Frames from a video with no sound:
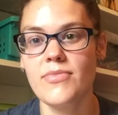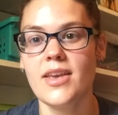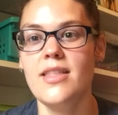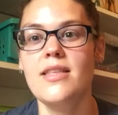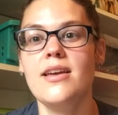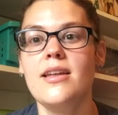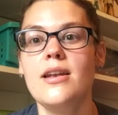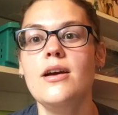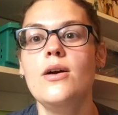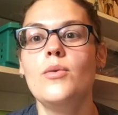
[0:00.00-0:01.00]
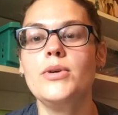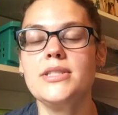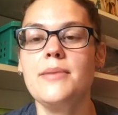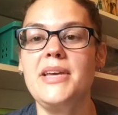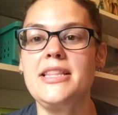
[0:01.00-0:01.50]
And then once
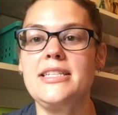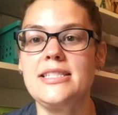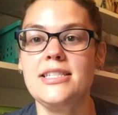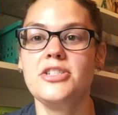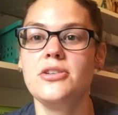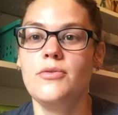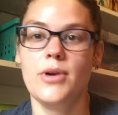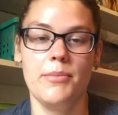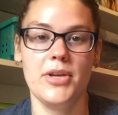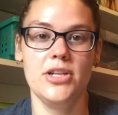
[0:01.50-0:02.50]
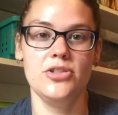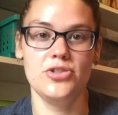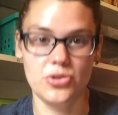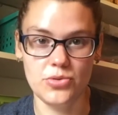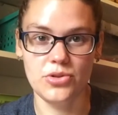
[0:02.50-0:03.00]
I make the decision of what I'm going
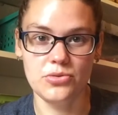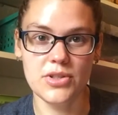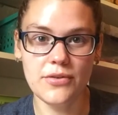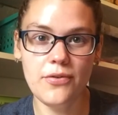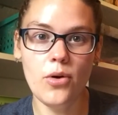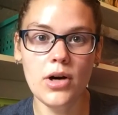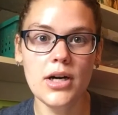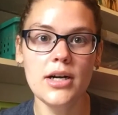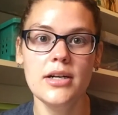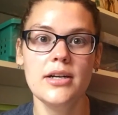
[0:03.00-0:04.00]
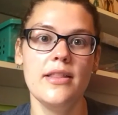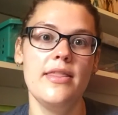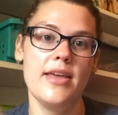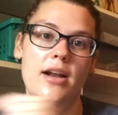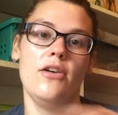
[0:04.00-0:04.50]
to use it for,
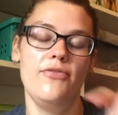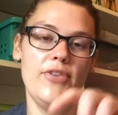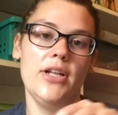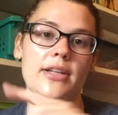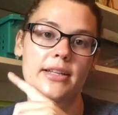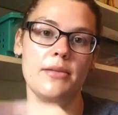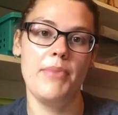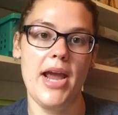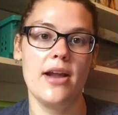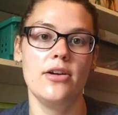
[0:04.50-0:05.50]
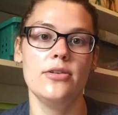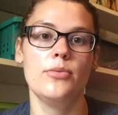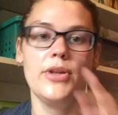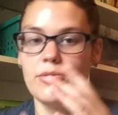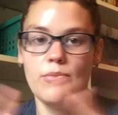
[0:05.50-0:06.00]
then I'll fill in the banner
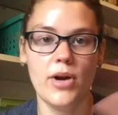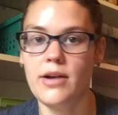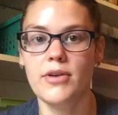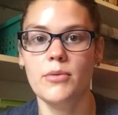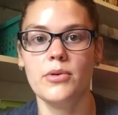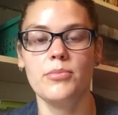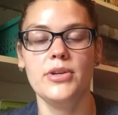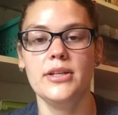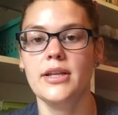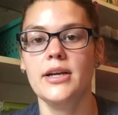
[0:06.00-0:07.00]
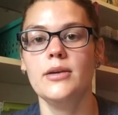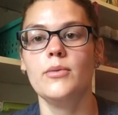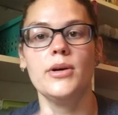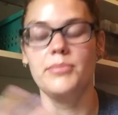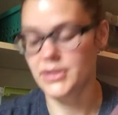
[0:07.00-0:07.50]
with whatever I want to put in there,
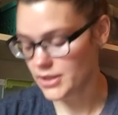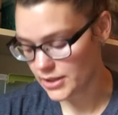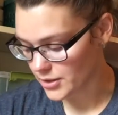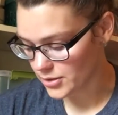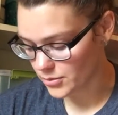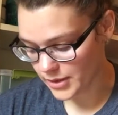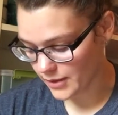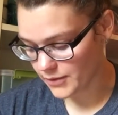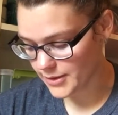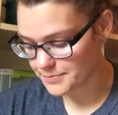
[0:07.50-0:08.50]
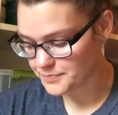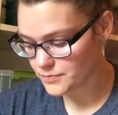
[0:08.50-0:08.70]
where it be the year or whatever,